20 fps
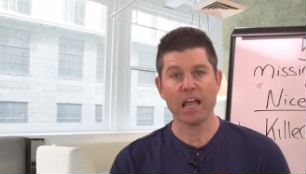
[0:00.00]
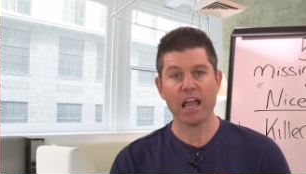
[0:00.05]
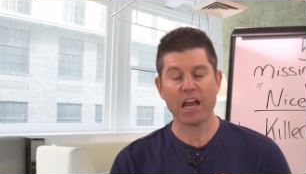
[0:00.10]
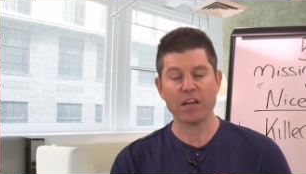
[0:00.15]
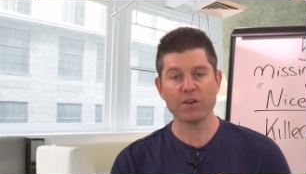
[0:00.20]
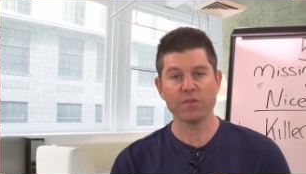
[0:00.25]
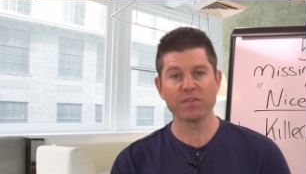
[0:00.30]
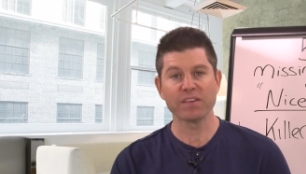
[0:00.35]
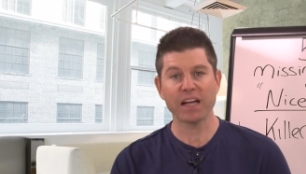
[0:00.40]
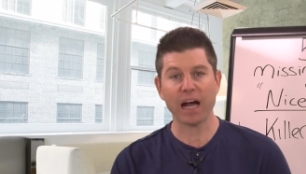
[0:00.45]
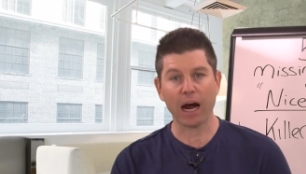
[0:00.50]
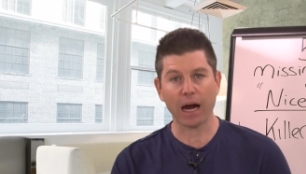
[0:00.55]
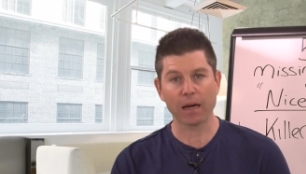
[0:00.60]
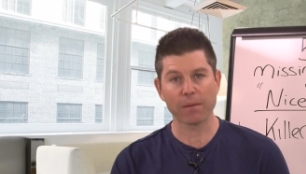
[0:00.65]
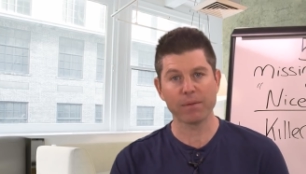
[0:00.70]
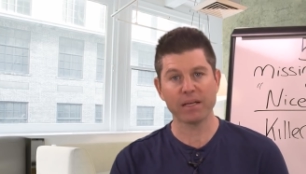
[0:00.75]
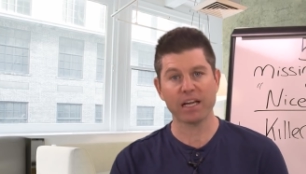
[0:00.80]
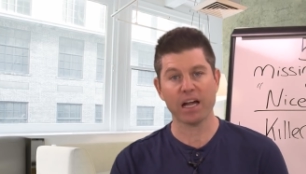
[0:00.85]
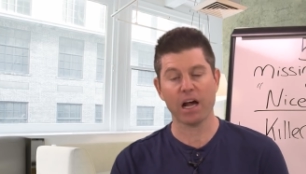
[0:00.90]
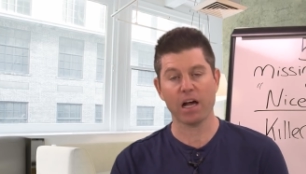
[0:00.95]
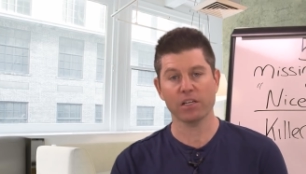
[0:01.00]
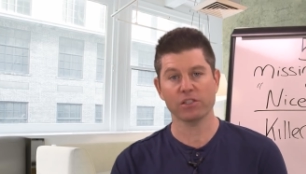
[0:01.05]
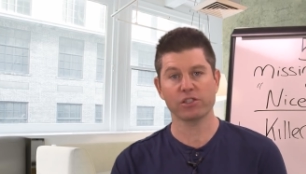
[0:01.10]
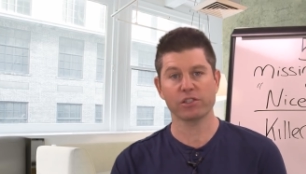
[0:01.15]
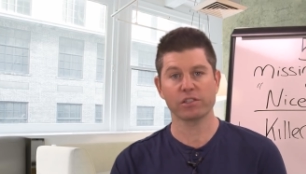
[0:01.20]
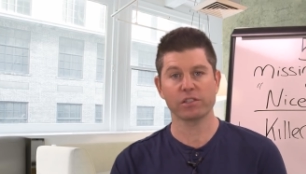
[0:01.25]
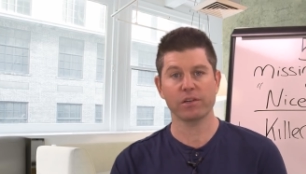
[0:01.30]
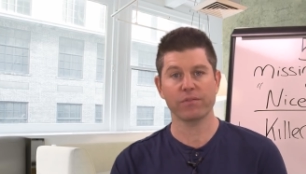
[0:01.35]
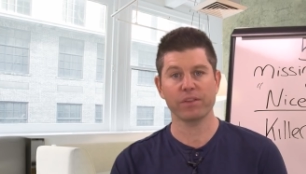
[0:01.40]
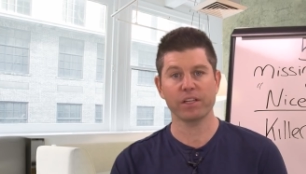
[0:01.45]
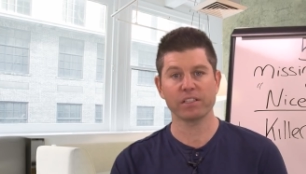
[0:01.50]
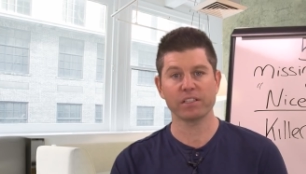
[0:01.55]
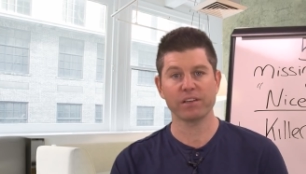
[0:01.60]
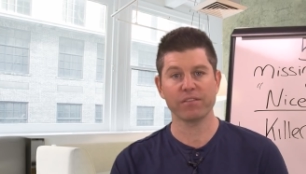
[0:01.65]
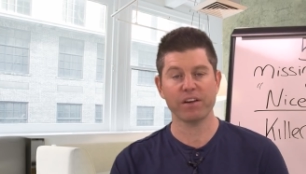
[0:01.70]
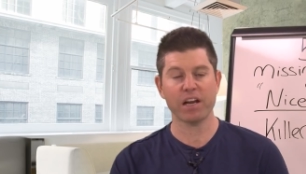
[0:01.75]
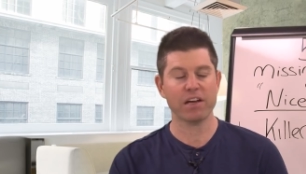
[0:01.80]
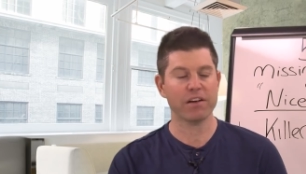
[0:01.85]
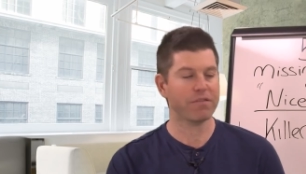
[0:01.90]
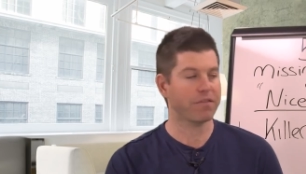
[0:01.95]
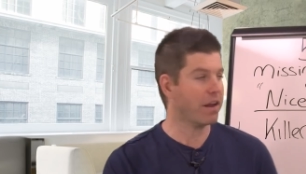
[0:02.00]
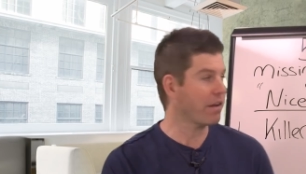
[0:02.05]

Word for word: And you've got to be conscious of this. And if,